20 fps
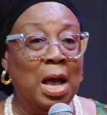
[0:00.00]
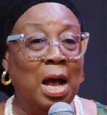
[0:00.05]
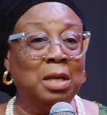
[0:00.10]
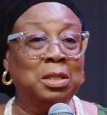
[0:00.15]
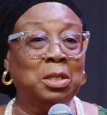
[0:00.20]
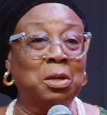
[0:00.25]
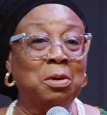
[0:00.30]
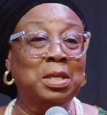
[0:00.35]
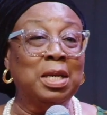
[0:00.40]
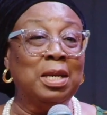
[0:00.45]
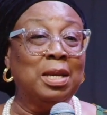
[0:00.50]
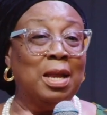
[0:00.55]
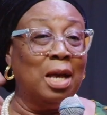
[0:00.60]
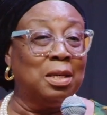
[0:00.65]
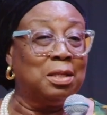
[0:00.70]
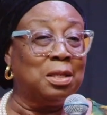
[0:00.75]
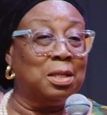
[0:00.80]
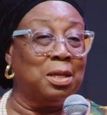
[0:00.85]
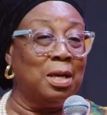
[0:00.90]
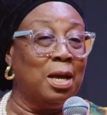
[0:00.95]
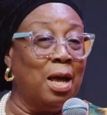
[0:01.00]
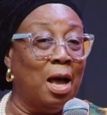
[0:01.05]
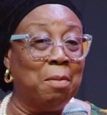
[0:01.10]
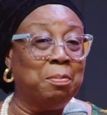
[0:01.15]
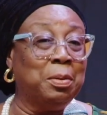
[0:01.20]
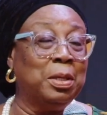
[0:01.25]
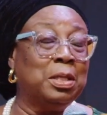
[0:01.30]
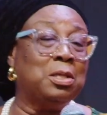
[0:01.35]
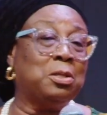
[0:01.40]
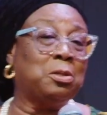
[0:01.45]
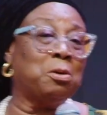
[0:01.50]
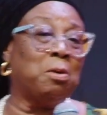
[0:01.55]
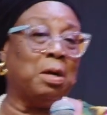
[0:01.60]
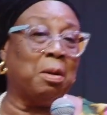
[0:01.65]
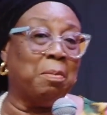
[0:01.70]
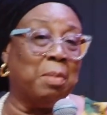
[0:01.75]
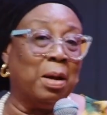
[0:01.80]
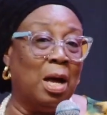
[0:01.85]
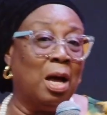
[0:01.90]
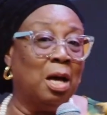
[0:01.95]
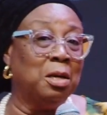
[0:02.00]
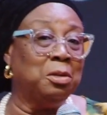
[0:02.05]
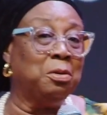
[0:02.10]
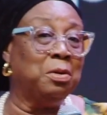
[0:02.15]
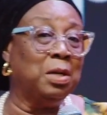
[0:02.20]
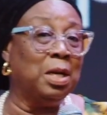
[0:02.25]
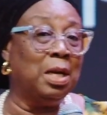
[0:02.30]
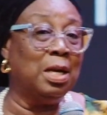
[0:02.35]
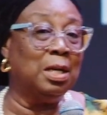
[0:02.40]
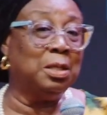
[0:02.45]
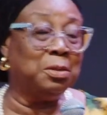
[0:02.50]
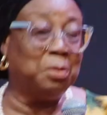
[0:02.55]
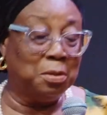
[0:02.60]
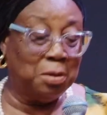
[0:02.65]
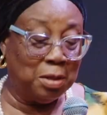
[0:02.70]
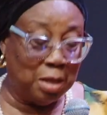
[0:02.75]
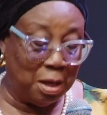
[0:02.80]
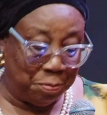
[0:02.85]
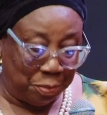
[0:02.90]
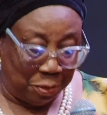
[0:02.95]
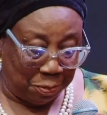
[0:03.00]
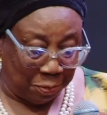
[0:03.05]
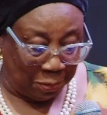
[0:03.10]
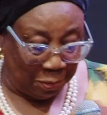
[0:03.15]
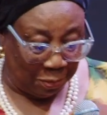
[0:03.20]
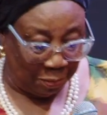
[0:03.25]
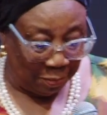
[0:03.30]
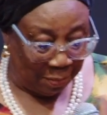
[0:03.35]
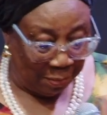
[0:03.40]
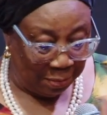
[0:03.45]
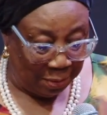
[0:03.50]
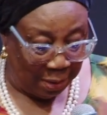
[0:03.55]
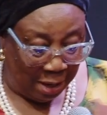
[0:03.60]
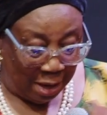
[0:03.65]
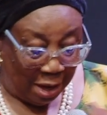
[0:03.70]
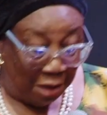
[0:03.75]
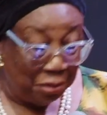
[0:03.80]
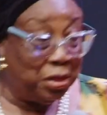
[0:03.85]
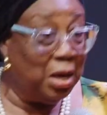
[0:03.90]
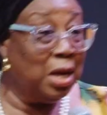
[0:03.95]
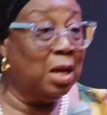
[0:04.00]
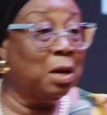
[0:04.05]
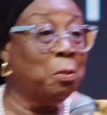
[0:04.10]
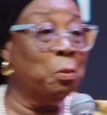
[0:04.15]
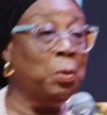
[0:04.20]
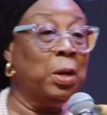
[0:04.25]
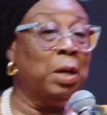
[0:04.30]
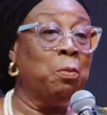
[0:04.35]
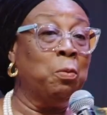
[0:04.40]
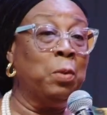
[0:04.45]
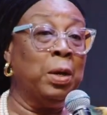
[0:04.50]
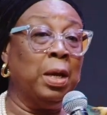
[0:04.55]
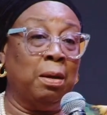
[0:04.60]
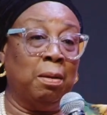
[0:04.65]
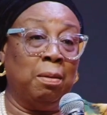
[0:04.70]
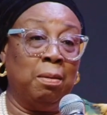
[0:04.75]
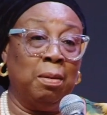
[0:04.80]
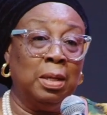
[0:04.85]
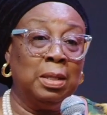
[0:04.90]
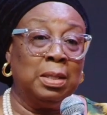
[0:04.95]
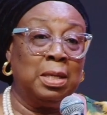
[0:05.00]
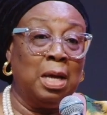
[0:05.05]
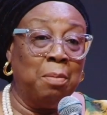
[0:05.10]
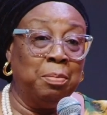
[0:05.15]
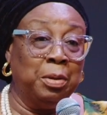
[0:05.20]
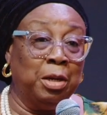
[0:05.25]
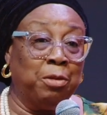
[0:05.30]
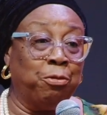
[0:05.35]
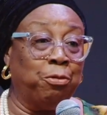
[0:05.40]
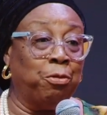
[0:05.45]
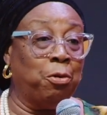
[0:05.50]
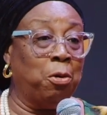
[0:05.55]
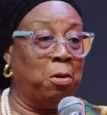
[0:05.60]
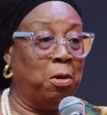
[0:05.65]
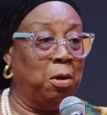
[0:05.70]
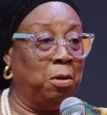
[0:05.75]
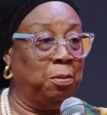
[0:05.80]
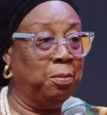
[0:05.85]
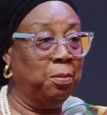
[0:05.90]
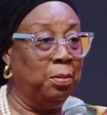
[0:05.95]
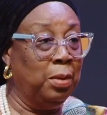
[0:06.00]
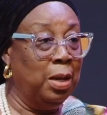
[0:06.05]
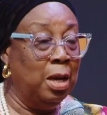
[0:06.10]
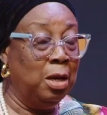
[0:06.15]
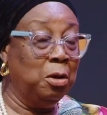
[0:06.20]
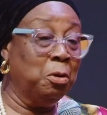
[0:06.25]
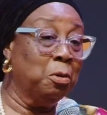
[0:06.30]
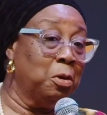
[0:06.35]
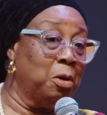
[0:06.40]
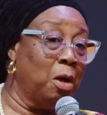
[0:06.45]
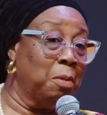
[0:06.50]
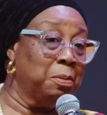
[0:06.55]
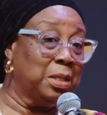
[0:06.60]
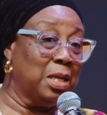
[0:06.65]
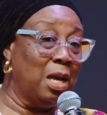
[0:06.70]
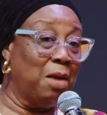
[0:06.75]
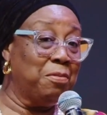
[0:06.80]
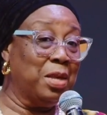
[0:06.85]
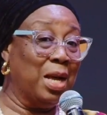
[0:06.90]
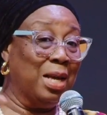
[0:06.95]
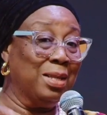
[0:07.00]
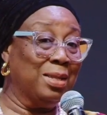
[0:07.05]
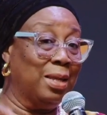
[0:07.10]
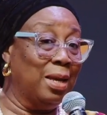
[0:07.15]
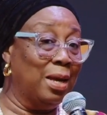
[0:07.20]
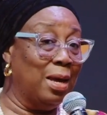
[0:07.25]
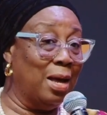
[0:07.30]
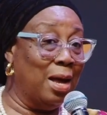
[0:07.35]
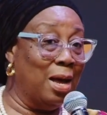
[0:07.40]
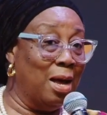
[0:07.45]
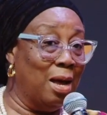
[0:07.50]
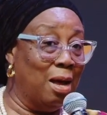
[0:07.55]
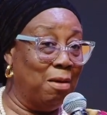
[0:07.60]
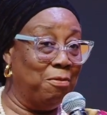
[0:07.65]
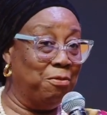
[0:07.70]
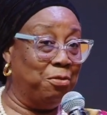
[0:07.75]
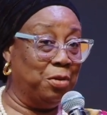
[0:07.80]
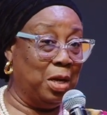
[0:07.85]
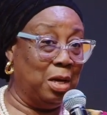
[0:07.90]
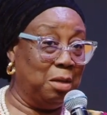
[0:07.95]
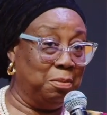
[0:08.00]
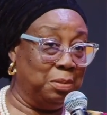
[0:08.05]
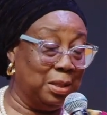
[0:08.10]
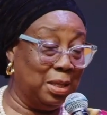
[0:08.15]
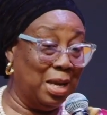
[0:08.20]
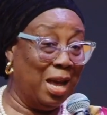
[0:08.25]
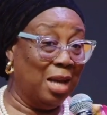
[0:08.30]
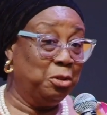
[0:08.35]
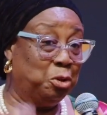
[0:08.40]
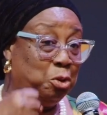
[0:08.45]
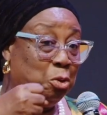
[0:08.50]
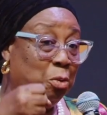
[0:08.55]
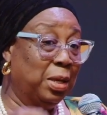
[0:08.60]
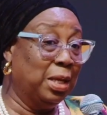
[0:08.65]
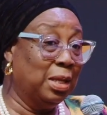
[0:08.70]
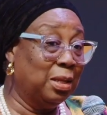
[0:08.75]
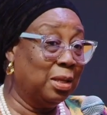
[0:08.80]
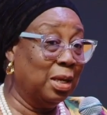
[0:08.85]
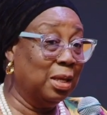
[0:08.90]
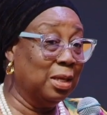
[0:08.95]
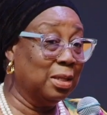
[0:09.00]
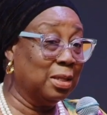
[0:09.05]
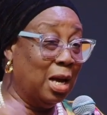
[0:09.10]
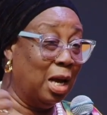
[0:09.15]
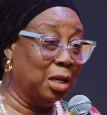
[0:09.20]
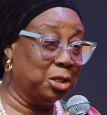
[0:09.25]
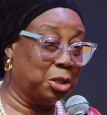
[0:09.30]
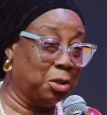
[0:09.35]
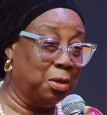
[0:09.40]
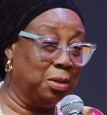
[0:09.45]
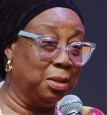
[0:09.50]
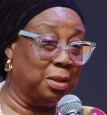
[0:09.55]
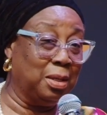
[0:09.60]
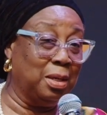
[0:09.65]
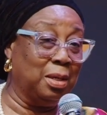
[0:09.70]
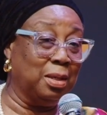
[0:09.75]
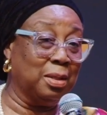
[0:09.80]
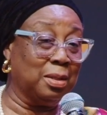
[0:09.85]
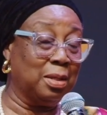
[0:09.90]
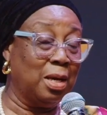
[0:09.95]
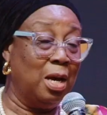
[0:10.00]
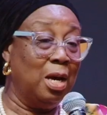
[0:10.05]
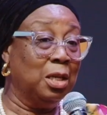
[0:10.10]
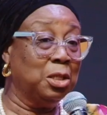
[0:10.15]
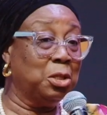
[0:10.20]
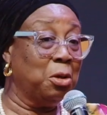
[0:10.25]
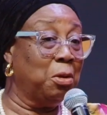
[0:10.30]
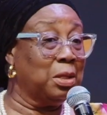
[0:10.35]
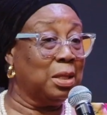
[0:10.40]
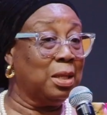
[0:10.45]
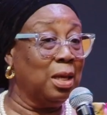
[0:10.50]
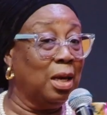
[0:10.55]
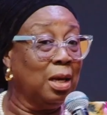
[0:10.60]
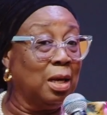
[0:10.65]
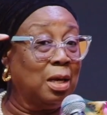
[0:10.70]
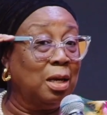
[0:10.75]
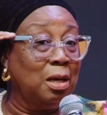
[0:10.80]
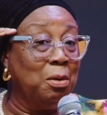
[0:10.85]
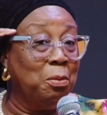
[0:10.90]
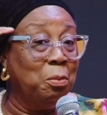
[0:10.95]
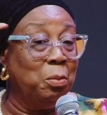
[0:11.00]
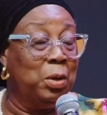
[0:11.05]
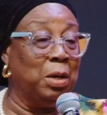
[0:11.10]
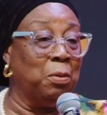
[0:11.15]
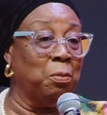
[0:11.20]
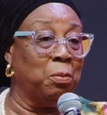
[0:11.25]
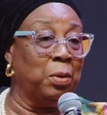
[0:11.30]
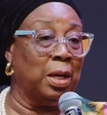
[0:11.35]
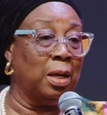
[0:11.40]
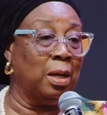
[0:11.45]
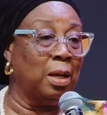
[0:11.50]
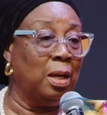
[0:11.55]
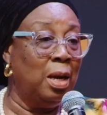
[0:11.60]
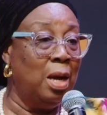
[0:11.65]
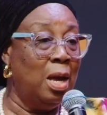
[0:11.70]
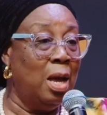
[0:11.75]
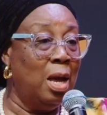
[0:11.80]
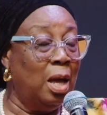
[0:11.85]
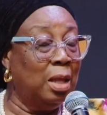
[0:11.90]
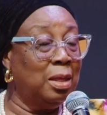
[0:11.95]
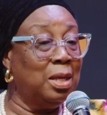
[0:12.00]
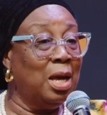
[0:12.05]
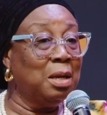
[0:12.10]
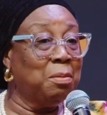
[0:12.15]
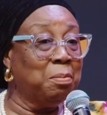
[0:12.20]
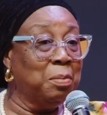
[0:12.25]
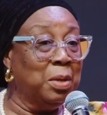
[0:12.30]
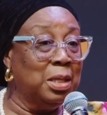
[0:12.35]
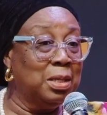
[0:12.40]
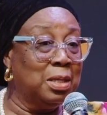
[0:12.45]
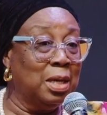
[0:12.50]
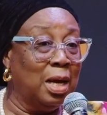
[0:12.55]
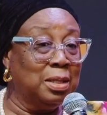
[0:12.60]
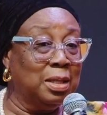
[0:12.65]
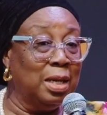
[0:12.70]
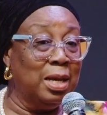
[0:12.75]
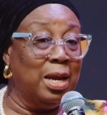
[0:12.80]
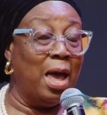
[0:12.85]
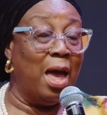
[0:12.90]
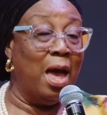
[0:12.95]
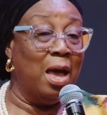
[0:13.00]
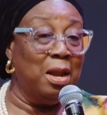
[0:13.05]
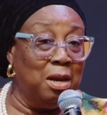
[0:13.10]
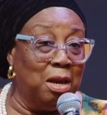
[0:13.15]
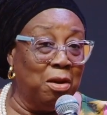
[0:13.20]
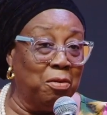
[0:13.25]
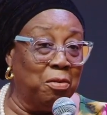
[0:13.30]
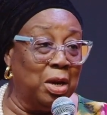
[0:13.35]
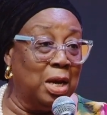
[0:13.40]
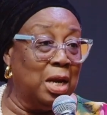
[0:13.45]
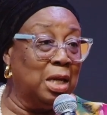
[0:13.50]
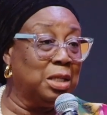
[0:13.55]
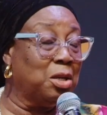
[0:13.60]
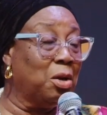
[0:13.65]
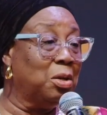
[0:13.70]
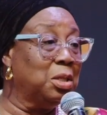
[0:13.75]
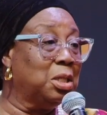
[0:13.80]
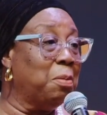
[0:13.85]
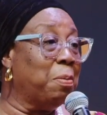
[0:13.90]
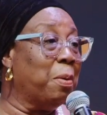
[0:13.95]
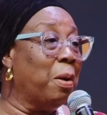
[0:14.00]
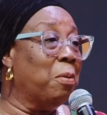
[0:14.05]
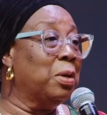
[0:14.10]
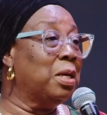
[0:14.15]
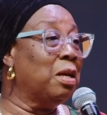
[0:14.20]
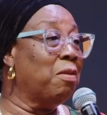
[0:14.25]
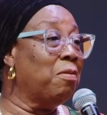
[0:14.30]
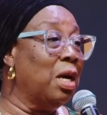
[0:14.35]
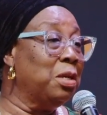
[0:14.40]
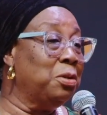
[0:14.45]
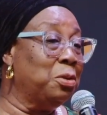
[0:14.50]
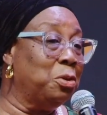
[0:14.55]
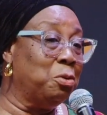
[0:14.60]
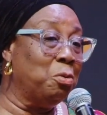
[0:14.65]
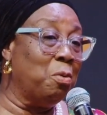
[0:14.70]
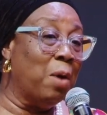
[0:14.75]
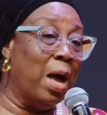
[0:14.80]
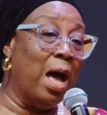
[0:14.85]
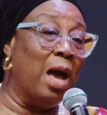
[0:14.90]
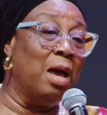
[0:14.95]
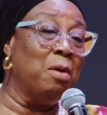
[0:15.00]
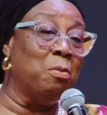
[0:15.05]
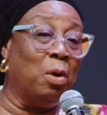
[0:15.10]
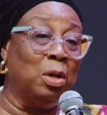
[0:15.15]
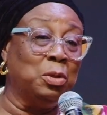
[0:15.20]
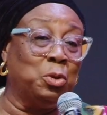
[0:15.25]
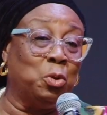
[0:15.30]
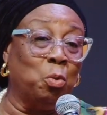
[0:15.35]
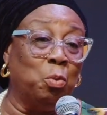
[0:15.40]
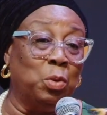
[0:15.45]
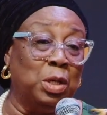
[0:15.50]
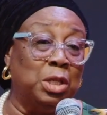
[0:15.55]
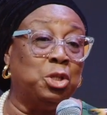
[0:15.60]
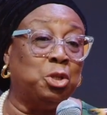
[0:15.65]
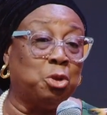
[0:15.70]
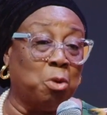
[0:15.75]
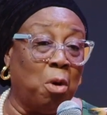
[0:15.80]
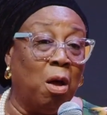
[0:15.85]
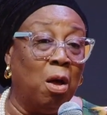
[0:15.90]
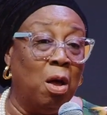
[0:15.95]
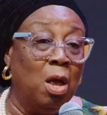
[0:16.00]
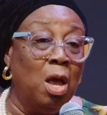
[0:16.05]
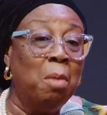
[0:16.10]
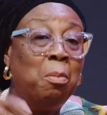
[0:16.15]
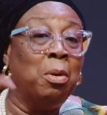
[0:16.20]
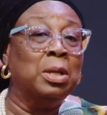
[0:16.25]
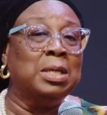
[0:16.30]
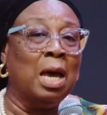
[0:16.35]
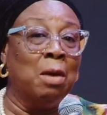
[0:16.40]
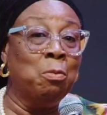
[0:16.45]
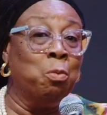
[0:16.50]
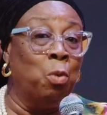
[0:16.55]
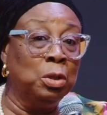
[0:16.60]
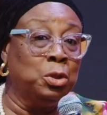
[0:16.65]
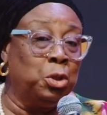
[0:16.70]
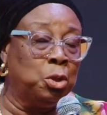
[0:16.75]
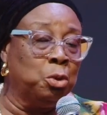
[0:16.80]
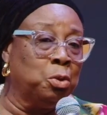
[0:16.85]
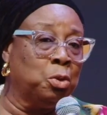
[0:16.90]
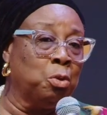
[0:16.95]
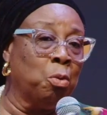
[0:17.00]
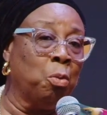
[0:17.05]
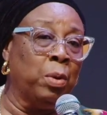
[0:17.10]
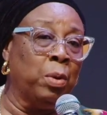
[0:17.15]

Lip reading: And so the next 3 habits talk about how you relate with other people. Think win-win is habit 4. You will observe that they are verbs. They are doing things, action things. So think win-win. That means that in any relationship and whatever you do, I want to win, sure, but I want you to